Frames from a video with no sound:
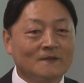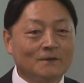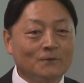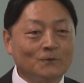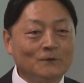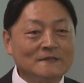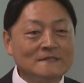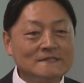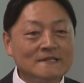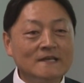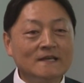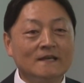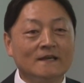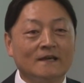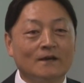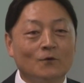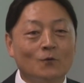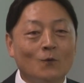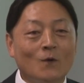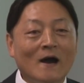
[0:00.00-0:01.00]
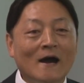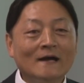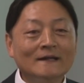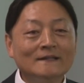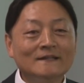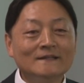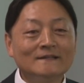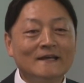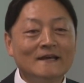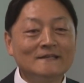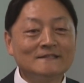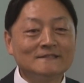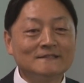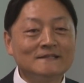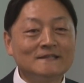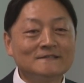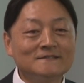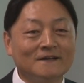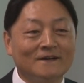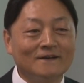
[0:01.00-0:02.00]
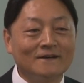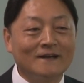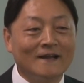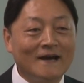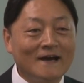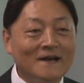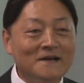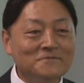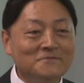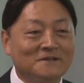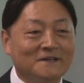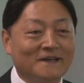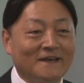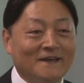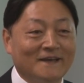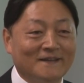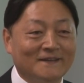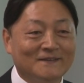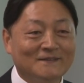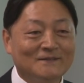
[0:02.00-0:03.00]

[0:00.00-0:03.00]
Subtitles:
We see Huangdi nature is alive again.